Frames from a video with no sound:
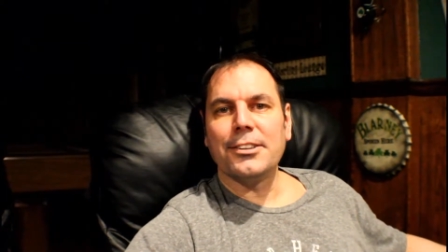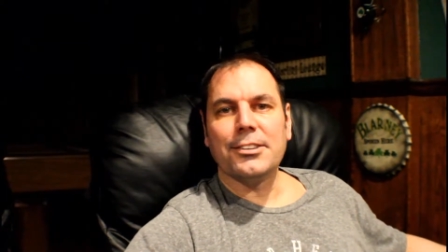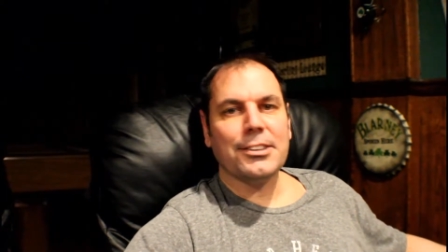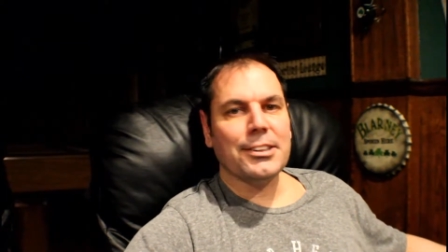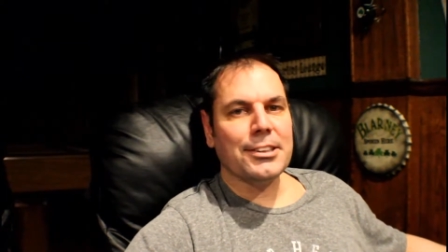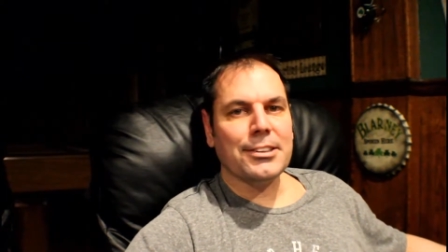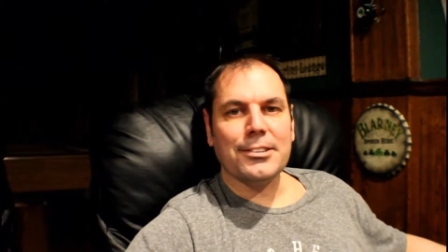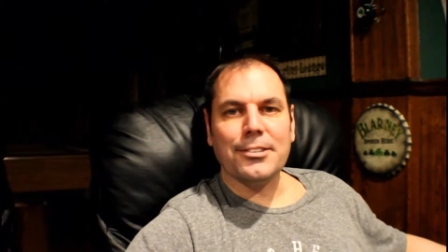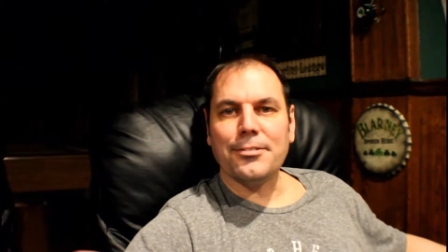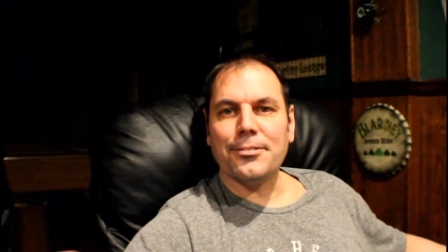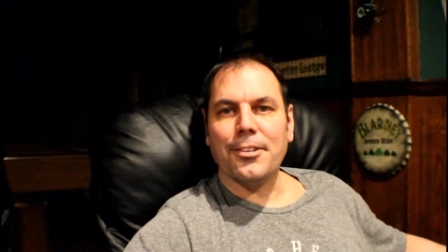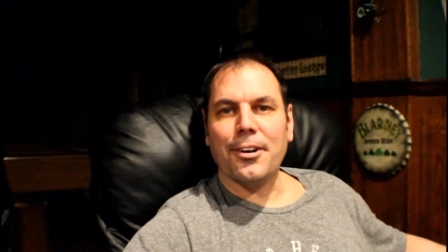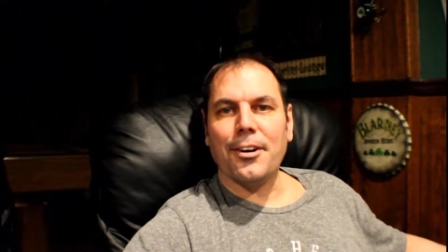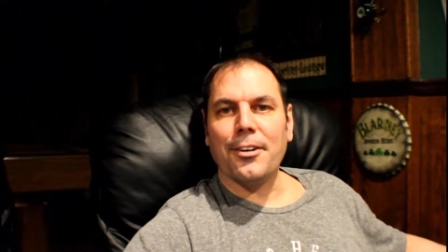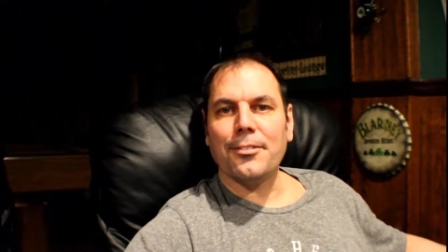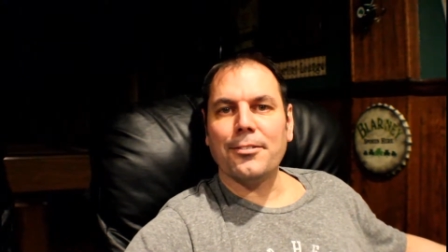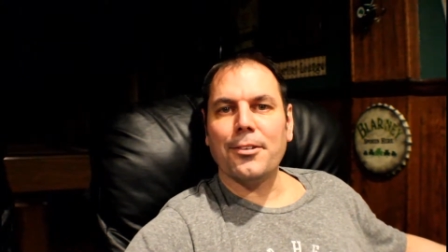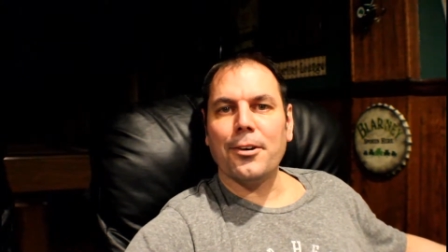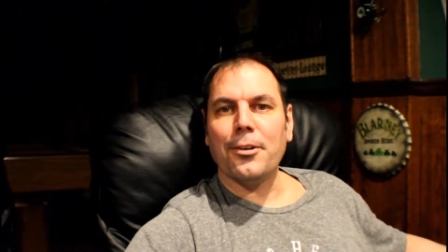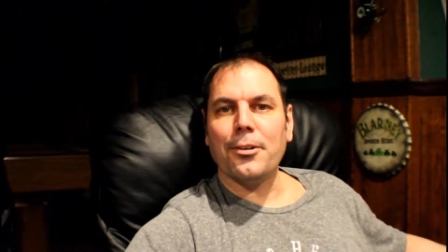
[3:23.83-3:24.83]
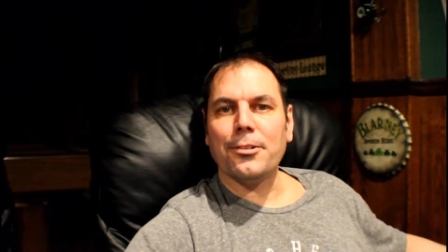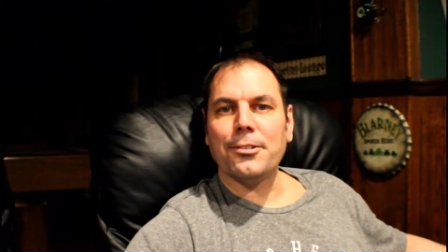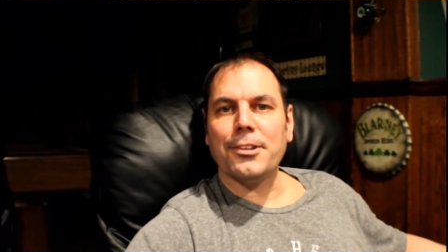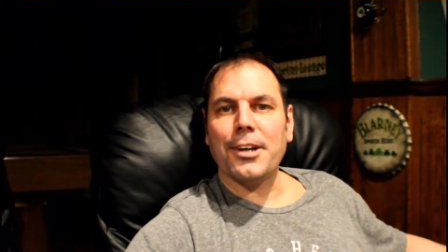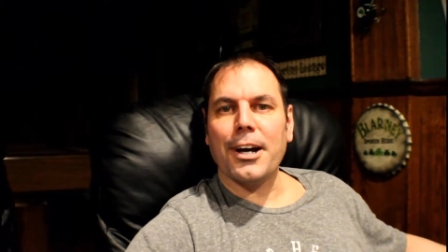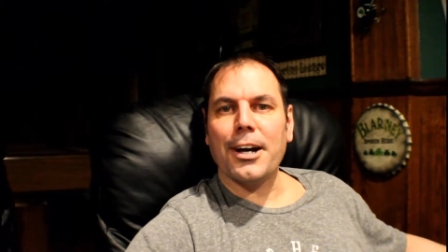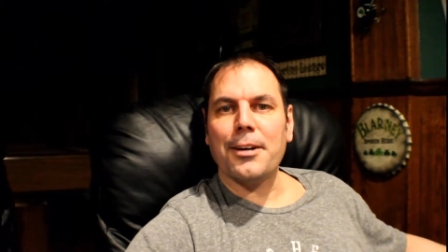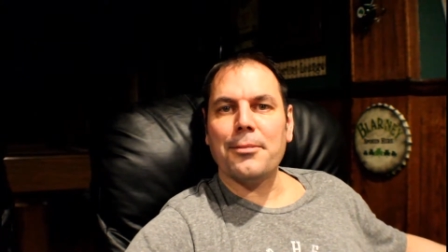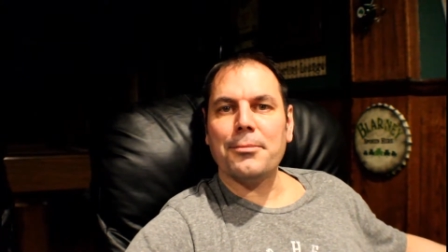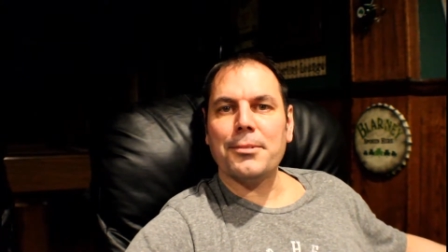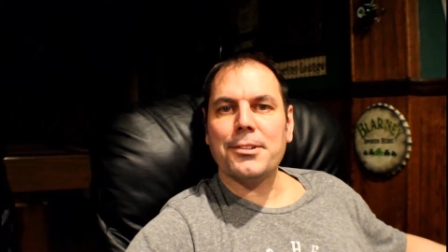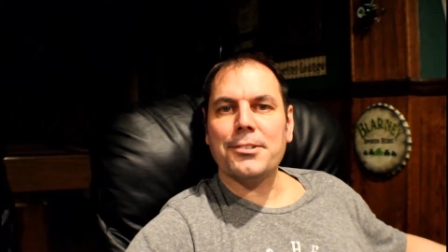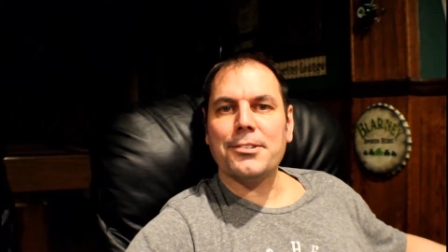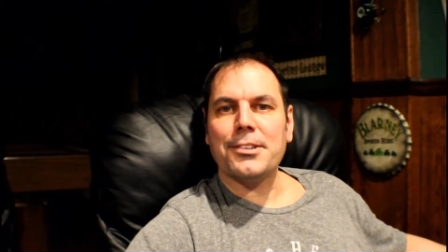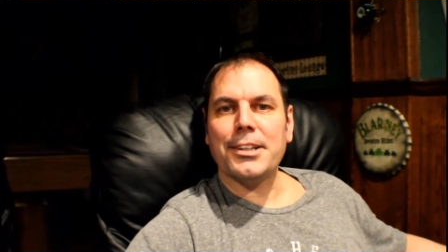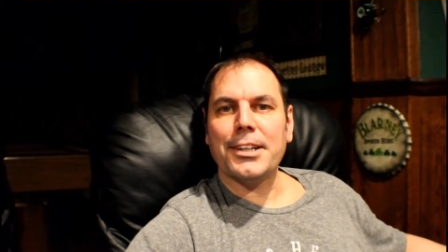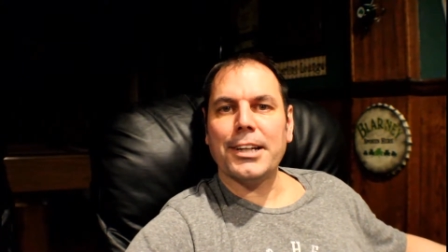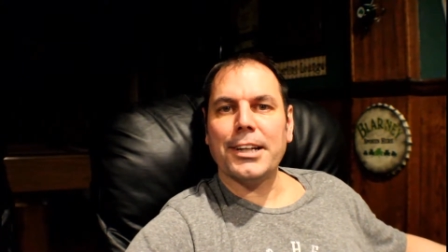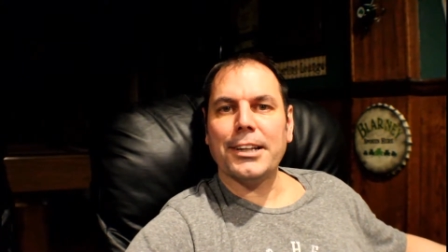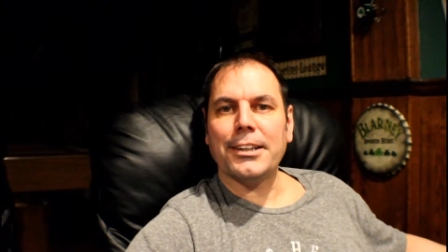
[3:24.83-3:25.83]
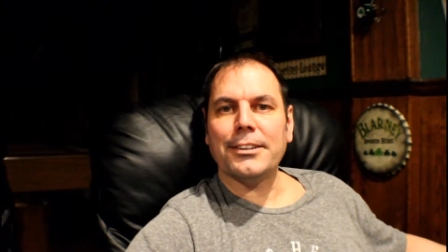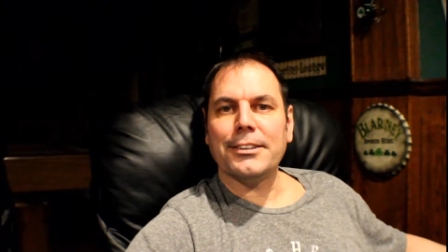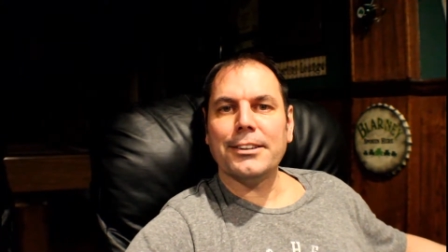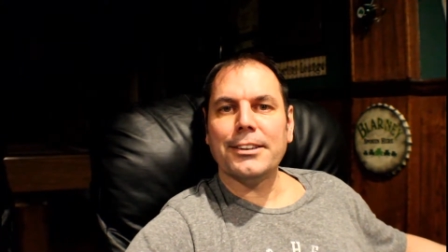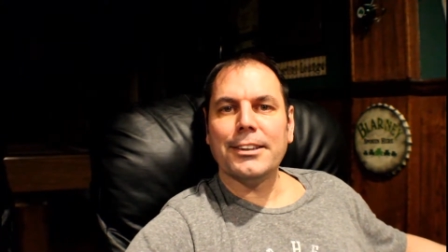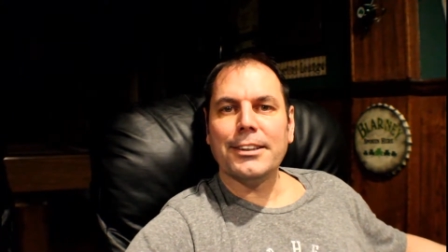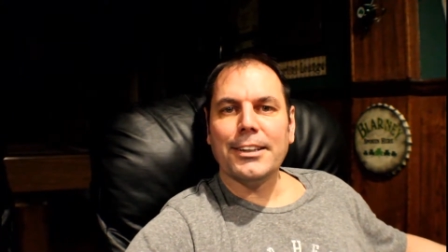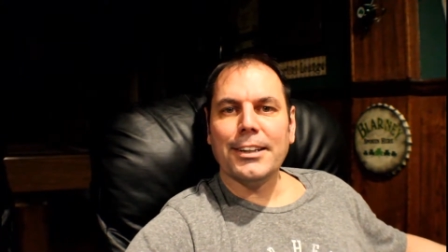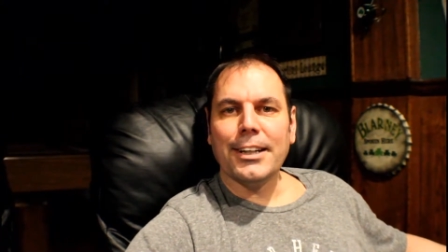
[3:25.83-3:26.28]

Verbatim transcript: She's involved the whole time listening and